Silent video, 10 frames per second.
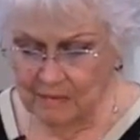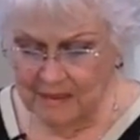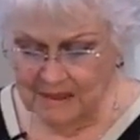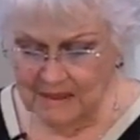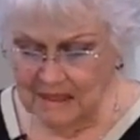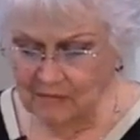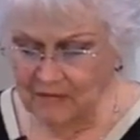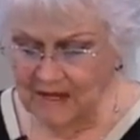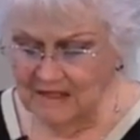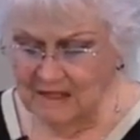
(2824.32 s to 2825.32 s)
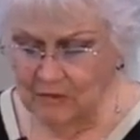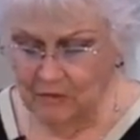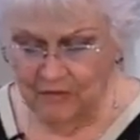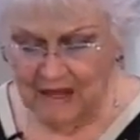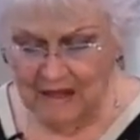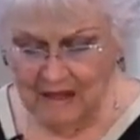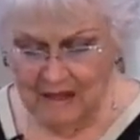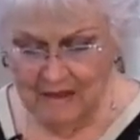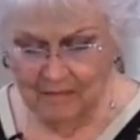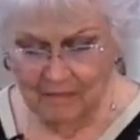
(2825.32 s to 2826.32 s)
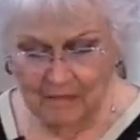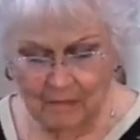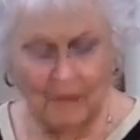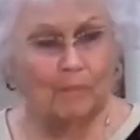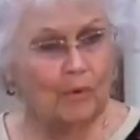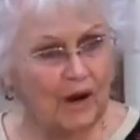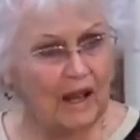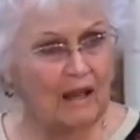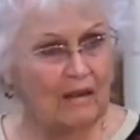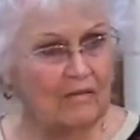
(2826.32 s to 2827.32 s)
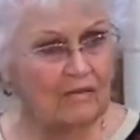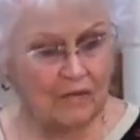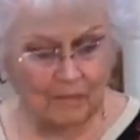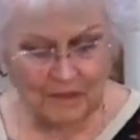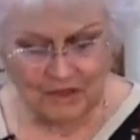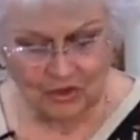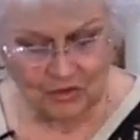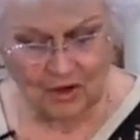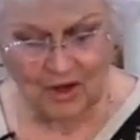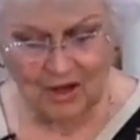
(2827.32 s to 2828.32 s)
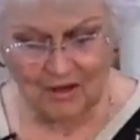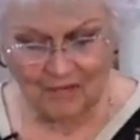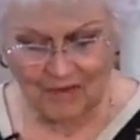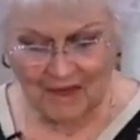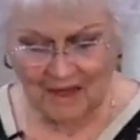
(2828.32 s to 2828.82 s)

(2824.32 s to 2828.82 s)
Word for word: be steadfast in the faith, be brave, be strong,